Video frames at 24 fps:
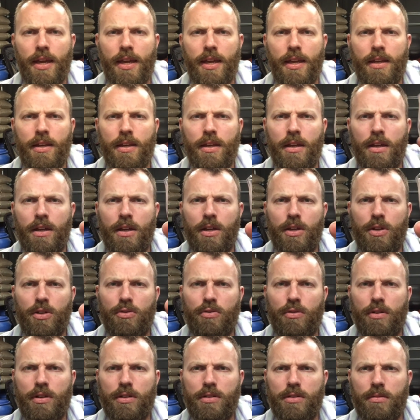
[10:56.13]
and
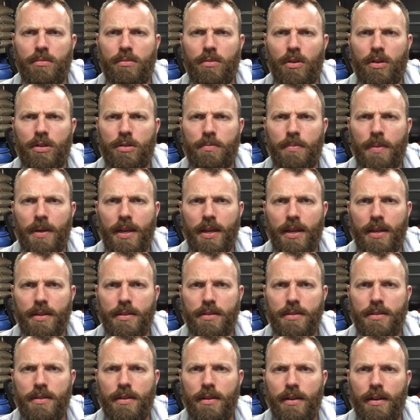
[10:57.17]
drink some nice
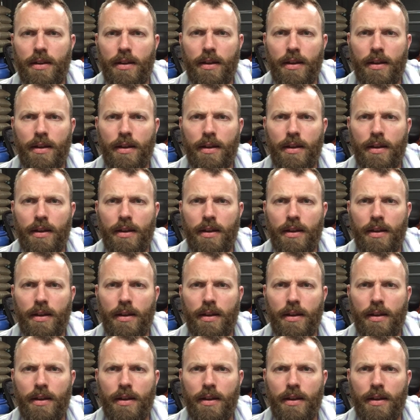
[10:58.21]
beers,